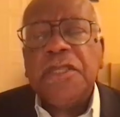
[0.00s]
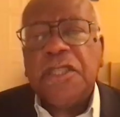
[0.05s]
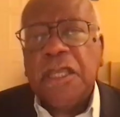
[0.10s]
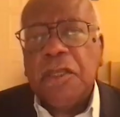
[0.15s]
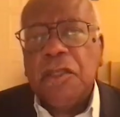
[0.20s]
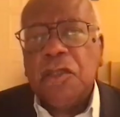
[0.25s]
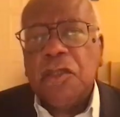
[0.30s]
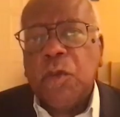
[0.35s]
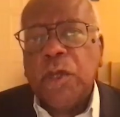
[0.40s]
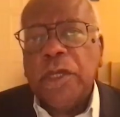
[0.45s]

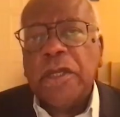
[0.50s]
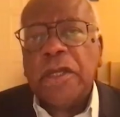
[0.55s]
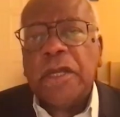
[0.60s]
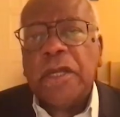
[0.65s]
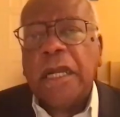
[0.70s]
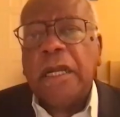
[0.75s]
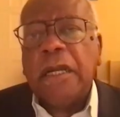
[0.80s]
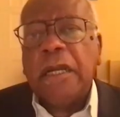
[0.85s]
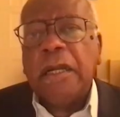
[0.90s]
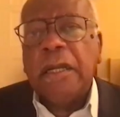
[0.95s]
things would
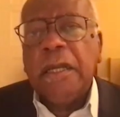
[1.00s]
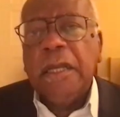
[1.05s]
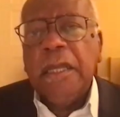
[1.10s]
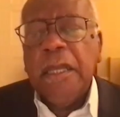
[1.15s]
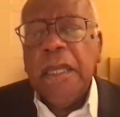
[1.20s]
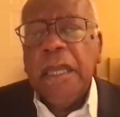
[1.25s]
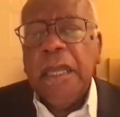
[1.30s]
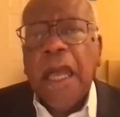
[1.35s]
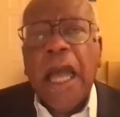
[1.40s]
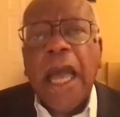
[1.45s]
occur.
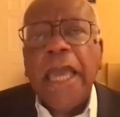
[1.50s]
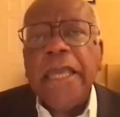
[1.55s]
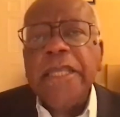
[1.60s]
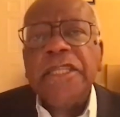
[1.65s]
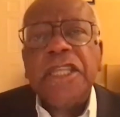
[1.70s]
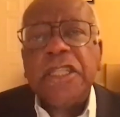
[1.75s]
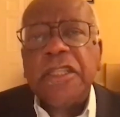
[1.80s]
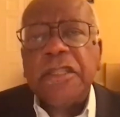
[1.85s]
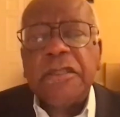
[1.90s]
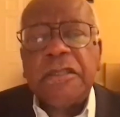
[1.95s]
I
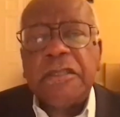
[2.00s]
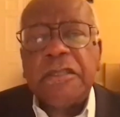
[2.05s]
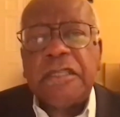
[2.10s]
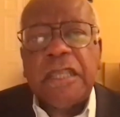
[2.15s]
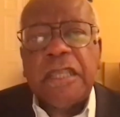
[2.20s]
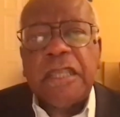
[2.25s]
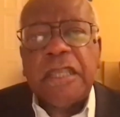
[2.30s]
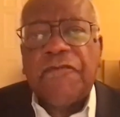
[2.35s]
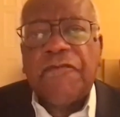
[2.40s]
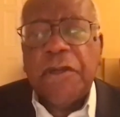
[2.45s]
didn't
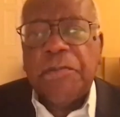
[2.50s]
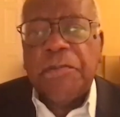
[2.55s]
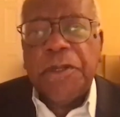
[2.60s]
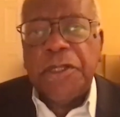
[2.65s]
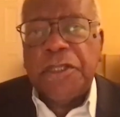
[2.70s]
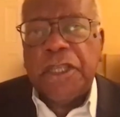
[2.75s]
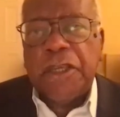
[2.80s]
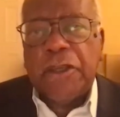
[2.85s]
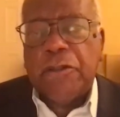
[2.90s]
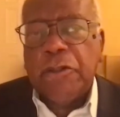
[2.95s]
suffer
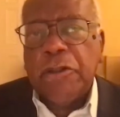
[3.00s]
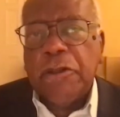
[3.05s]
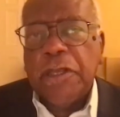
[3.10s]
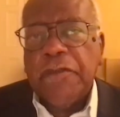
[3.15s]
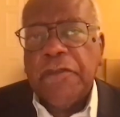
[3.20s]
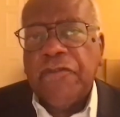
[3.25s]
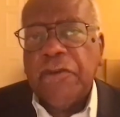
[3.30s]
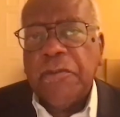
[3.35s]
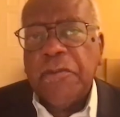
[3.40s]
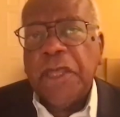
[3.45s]

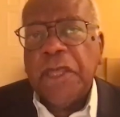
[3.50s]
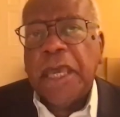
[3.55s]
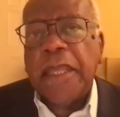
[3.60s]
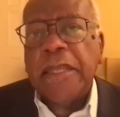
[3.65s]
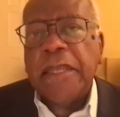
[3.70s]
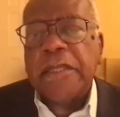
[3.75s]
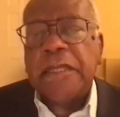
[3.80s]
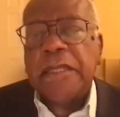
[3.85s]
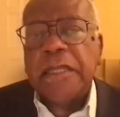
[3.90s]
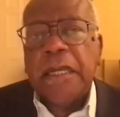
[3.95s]
particularly from
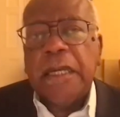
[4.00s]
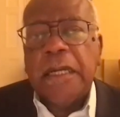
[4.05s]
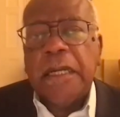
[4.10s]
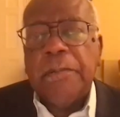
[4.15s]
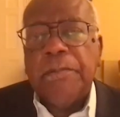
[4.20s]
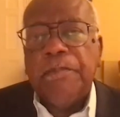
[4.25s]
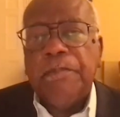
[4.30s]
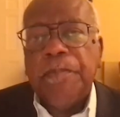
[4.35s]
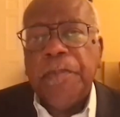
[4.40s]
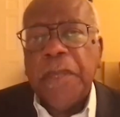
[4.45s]
that.
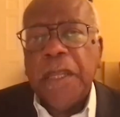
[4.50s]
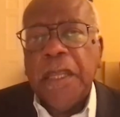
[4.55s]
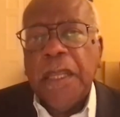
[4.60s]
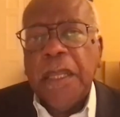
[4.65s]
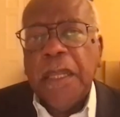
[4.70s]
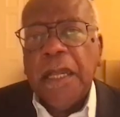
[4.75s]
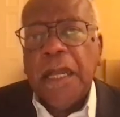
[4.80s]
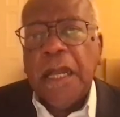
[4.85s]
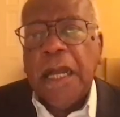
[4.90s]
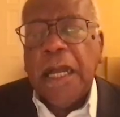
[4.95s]

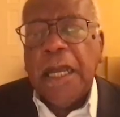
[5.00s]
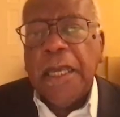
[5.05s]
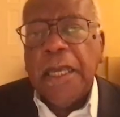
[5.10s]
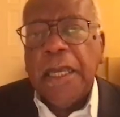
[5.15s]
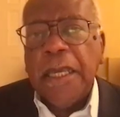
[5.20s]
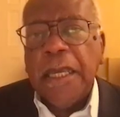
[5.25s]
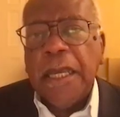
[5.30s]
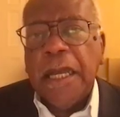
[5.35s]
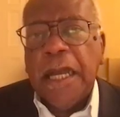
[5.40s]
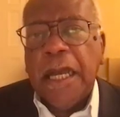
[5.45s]

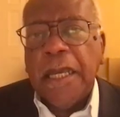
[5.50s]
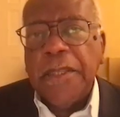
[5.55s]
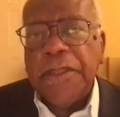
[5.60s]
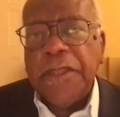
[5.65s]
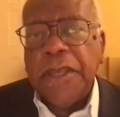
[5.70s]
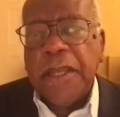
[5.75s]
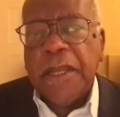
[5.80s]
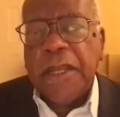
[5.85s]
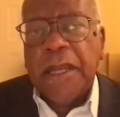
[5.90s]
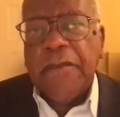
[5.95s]
I
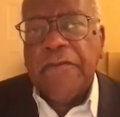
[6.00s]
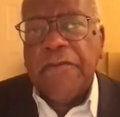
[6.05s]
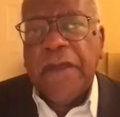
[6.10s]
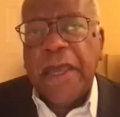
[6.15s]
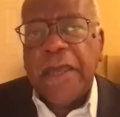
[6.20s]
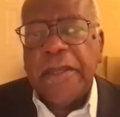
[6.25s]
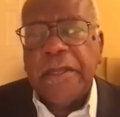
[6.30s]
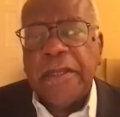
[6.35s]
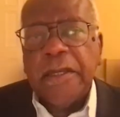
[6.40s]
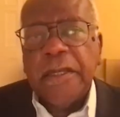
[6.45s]
think I've
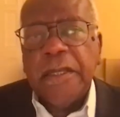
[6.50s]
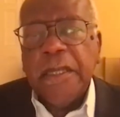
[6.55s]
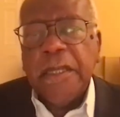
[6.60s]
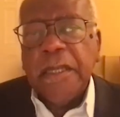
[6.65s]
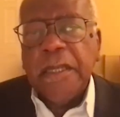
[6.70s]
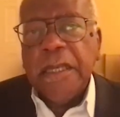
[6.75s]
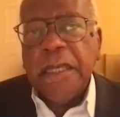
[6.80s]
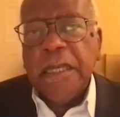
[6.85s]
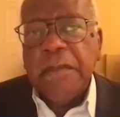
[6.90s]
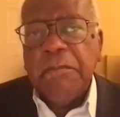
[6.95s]
had,
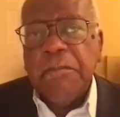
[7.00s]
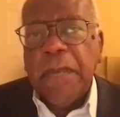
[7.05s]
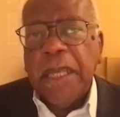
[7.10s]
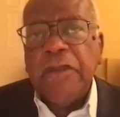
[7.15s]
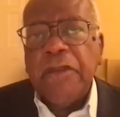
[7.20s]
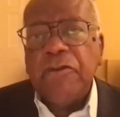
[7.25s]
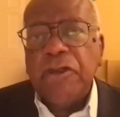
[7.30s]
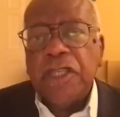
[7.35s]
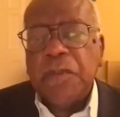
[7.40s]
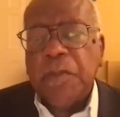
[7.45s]
in
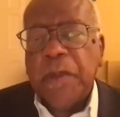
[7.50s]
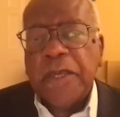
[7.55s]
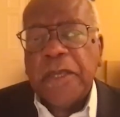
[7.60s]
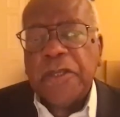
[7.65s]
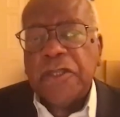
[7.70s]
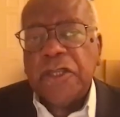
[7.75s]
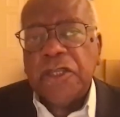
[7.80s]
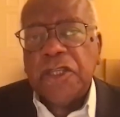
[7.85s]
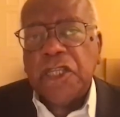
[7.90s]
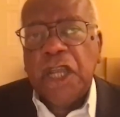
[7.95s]
many
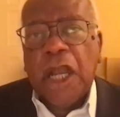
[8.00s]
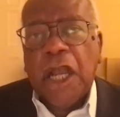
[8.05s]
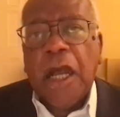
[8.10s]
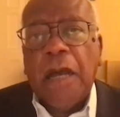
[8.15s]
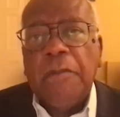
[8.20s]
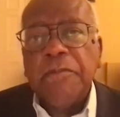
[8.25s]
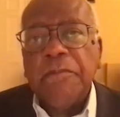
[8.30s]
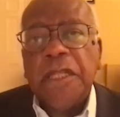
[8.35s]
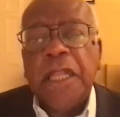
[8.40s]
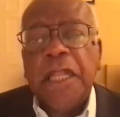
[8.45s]
respects, a
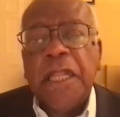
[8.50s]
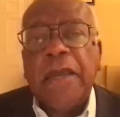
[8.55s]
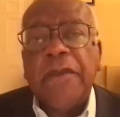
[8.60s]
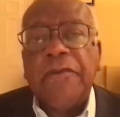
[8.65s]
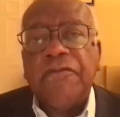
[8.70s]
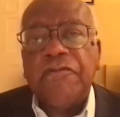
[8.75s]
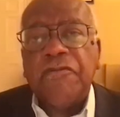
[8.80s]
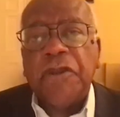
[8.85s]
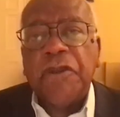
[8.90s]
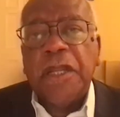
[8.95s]
charmed
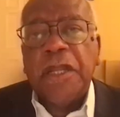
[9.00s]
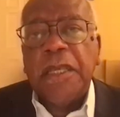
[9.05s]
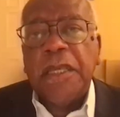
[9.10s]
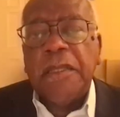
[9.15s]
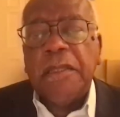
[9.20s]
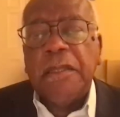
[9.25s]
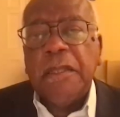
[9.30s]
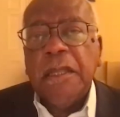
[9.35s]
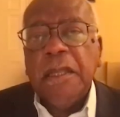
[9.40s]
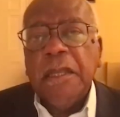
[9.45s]
life, really.
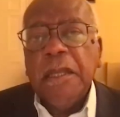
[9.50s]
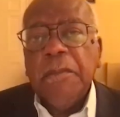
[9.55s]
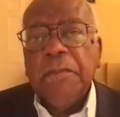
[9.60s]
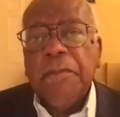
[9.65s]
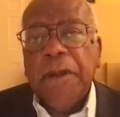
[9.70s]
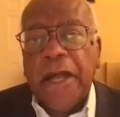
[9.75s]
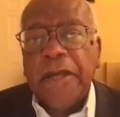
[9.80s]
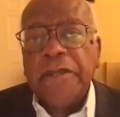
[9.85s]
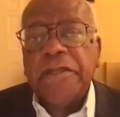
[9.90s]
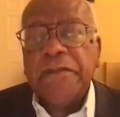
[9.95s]
And
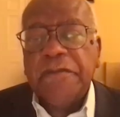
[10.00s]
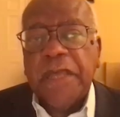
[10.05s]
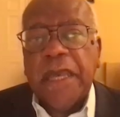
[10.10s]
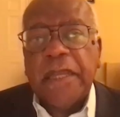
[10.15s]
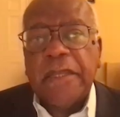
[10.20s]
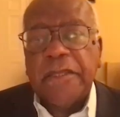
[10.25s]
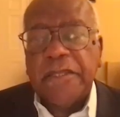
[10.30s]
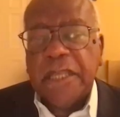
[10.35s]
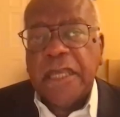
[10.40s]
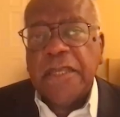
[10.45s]
part of
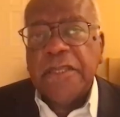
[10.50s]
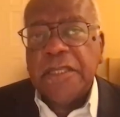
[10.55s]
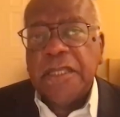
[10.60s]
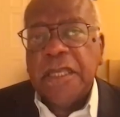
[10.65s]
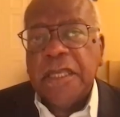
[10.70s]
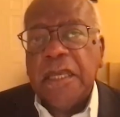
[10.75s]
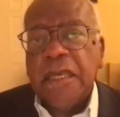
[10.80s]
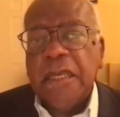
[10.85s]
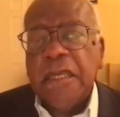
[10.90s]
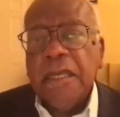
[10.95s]
that, as I
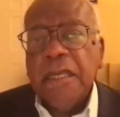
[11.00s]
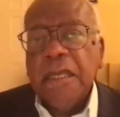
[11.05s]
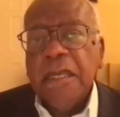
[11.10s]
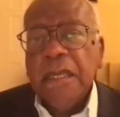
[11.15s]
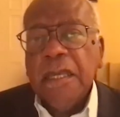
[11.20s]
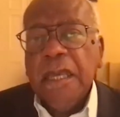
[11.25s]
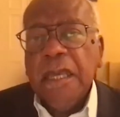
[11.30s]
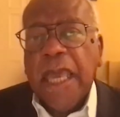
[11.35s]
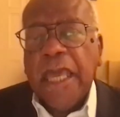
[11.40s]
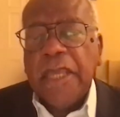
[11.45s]
say,
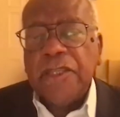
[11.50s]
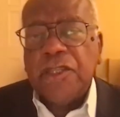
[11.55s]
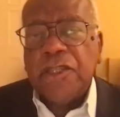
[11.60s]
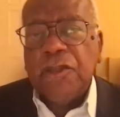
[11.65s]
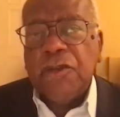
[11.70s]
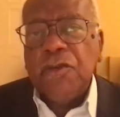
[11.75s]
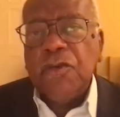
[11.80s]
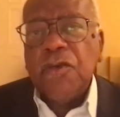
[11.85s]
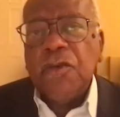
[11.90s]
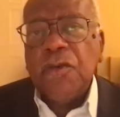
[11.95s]
has
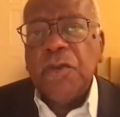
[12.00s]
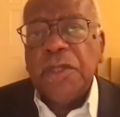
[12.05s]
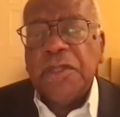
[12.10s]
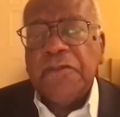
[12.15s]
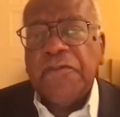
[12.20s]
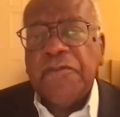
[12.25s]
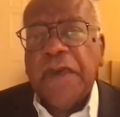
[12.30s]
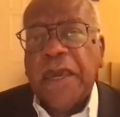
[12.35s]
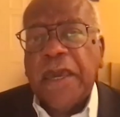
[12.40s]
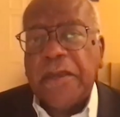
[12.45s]
to do with
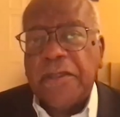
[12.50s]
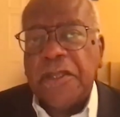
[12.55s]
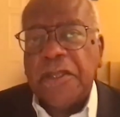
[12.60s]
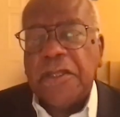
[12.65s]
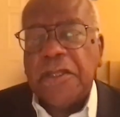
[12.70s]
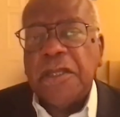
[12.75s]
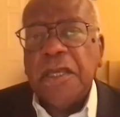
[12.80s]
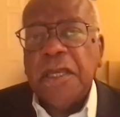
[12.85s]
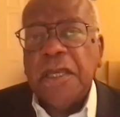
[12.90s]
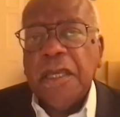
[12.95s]
the fact
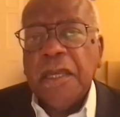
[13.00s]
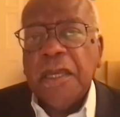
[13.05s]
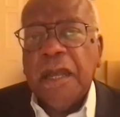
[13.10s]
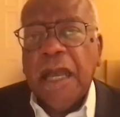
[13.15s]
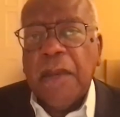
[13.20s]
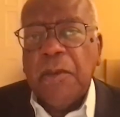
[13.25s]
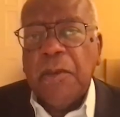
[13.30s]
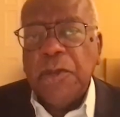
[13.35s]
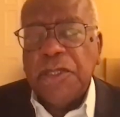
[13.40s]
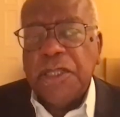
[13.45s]
that
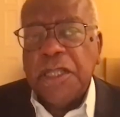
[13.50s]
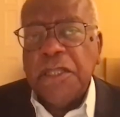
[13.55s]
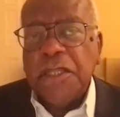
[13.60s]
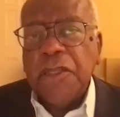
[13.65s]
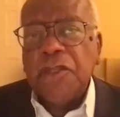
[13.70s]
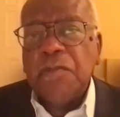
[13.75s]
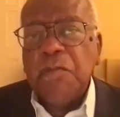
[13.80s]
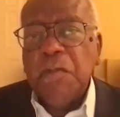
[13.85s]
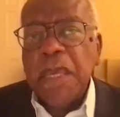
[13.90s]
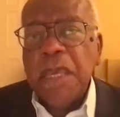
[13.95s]
I was in
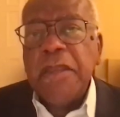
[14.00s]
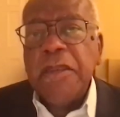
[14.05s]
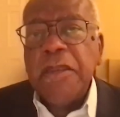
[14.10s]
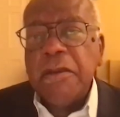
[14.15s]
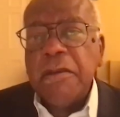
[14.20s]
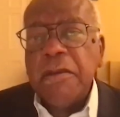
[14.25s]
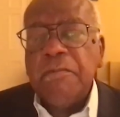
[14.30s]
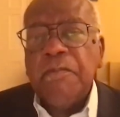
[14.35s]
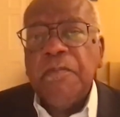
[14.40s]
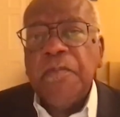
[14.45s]
this
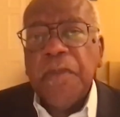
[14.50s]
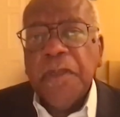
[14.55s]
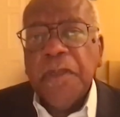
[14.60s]
medium